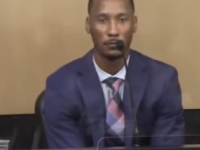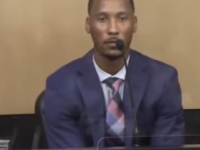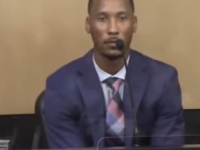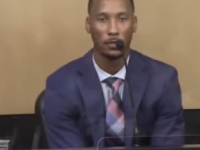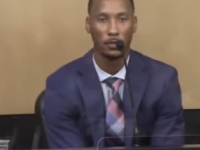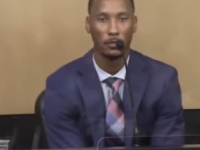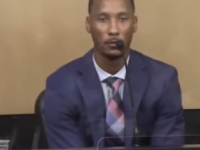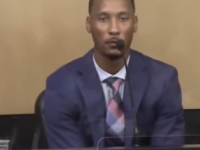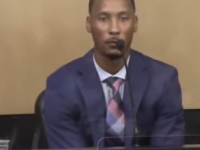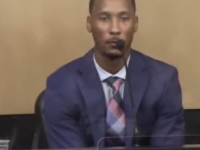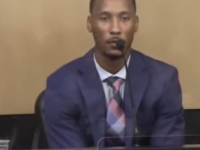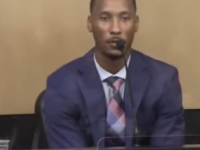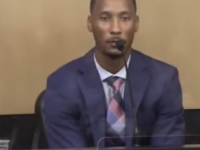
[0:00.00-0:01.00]
Yeah, just horrible
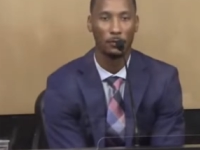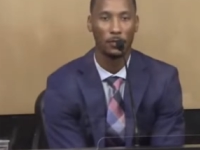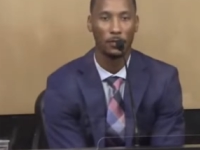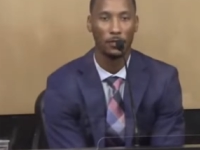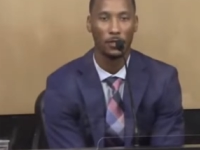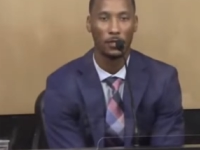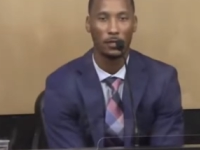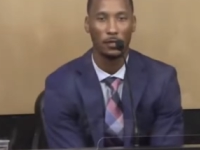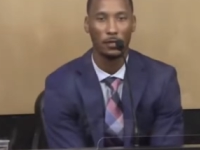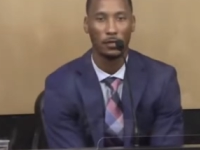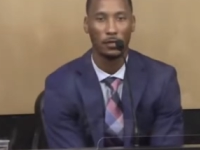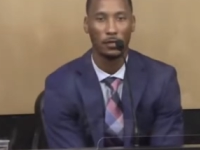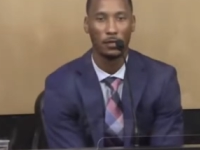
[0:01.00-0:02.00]
things being said.
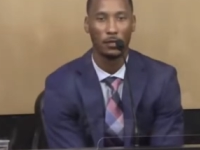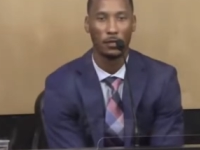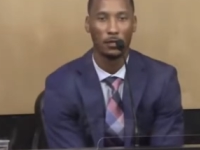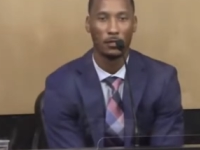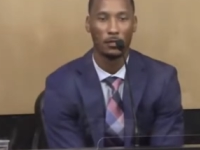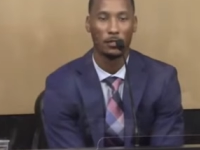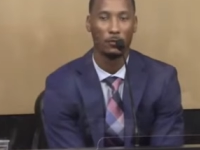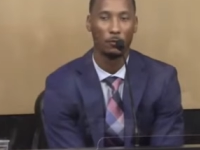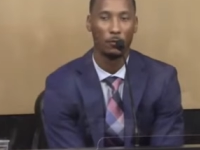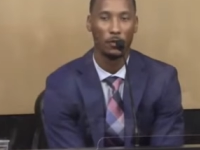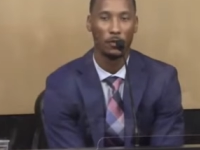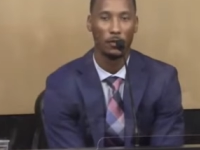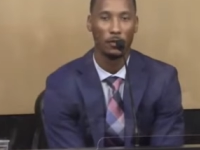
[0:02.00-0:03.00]
And she's
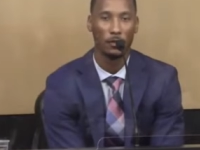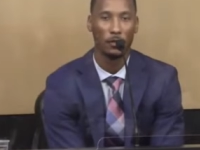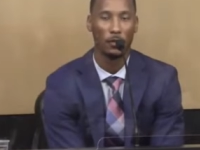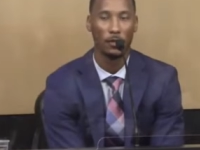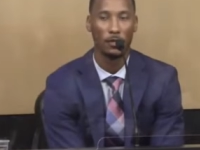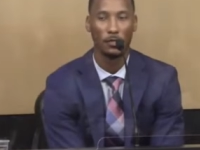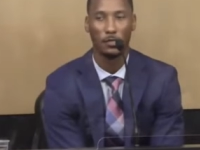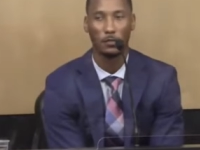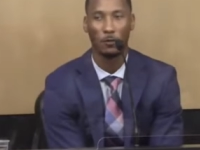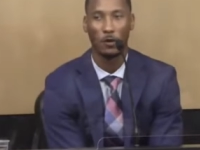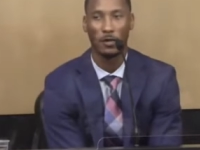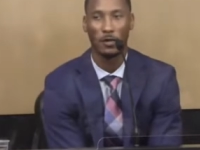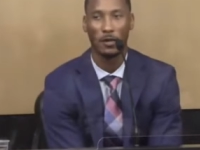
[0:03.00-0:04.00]
walking
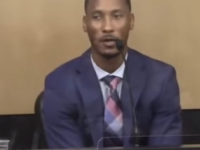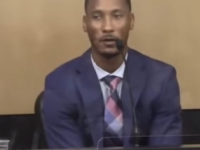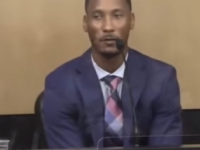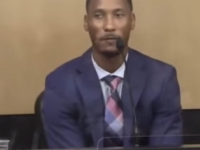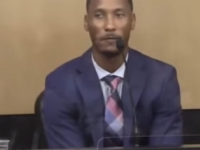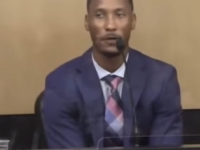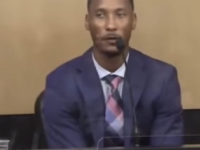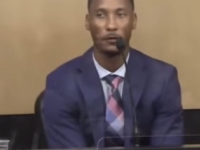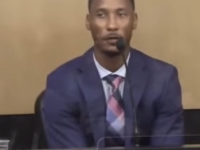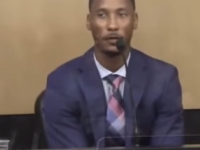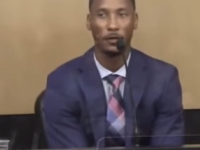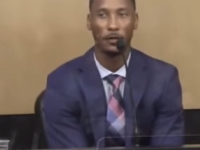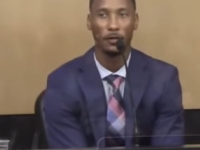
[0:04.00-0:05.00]
out. I'm following
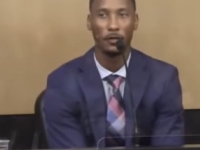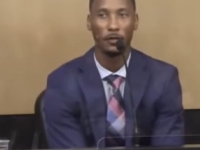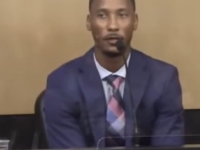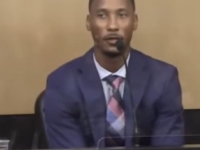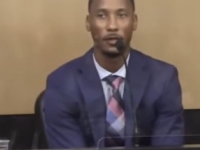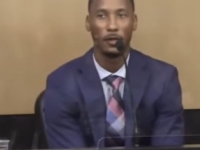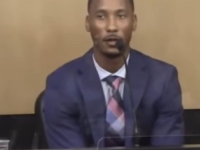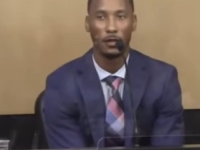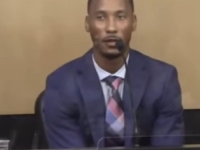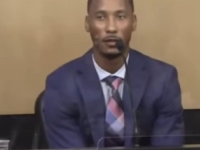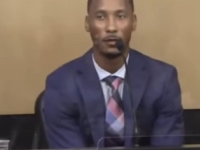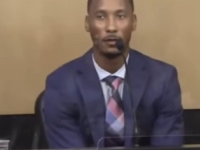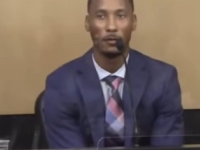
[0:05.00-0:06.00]
her. And
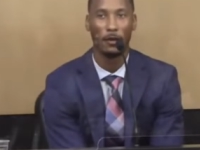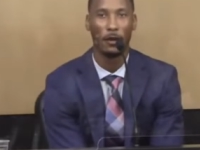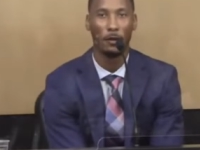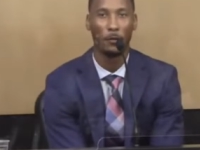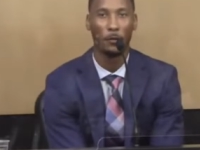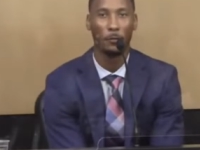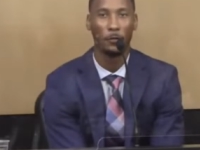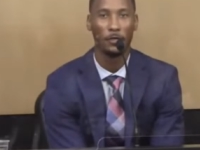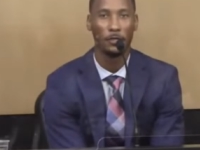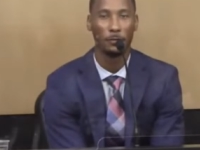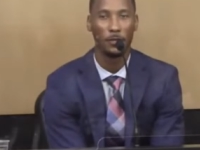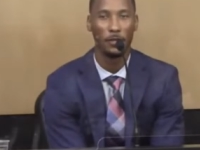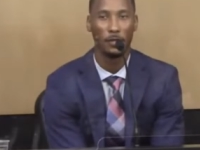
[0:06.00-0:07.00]
then I remember us
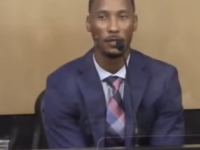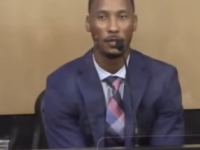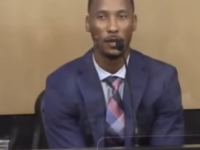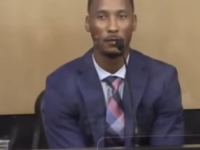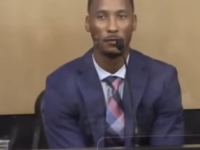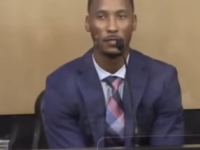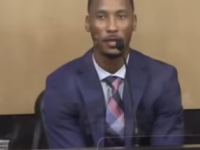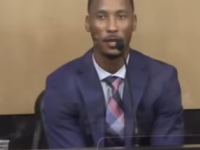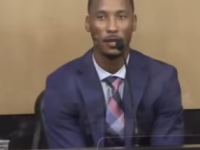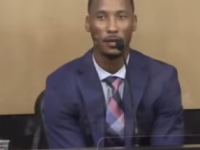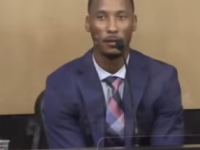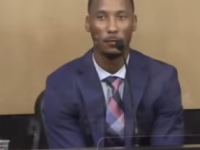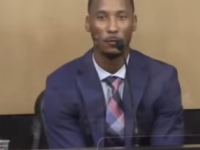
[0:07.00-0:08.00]
being outside
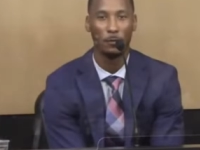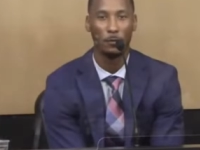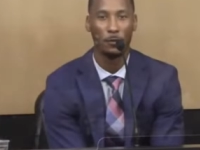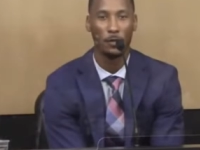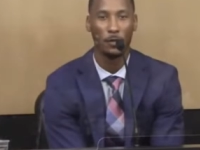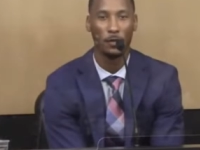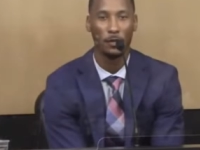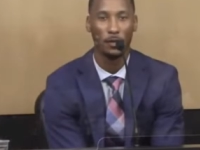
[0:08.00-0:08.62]
at one point.